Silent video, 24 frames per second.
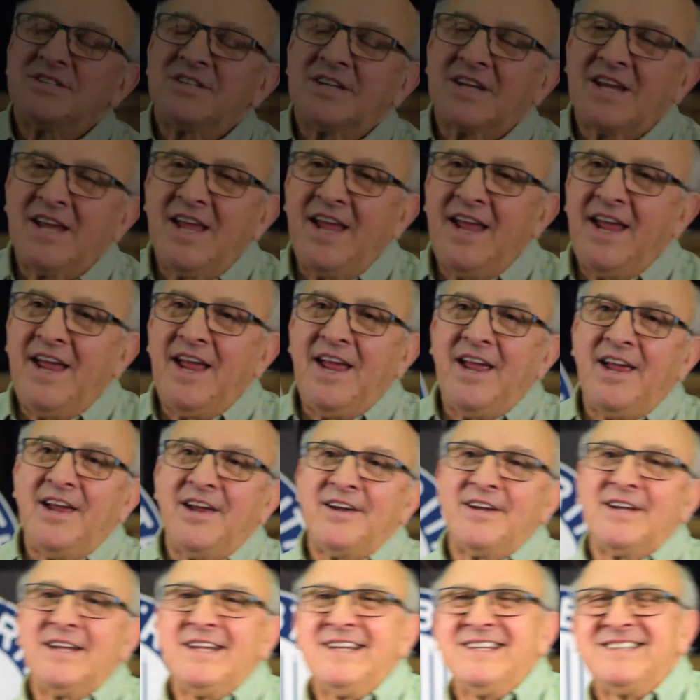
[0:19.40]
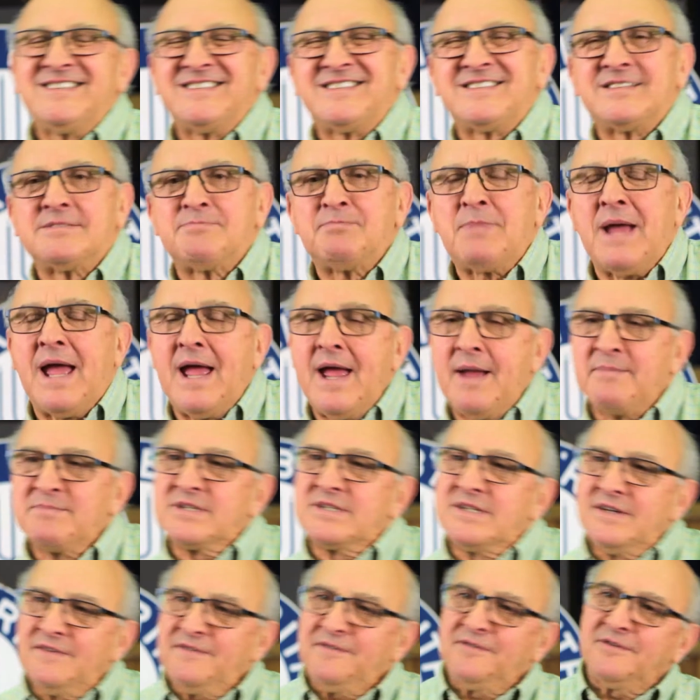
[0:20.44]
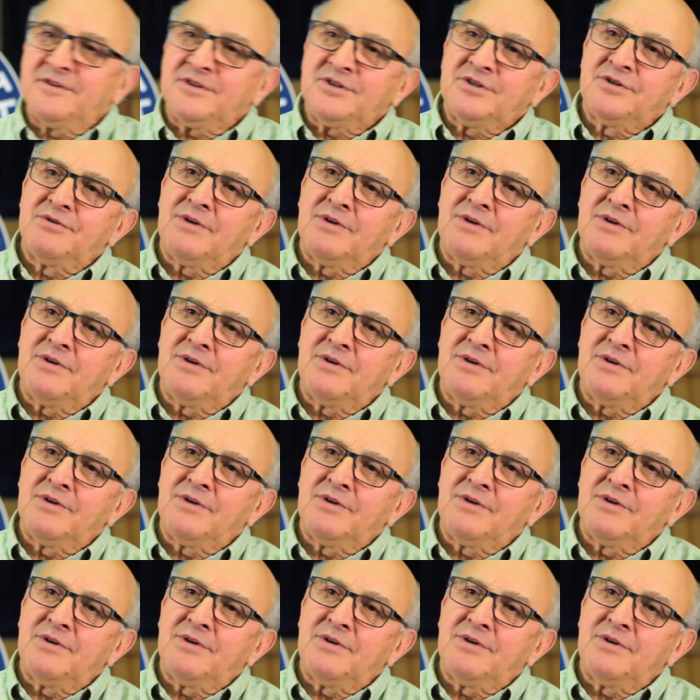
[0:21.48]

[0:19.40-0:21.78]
to Care is perhaps different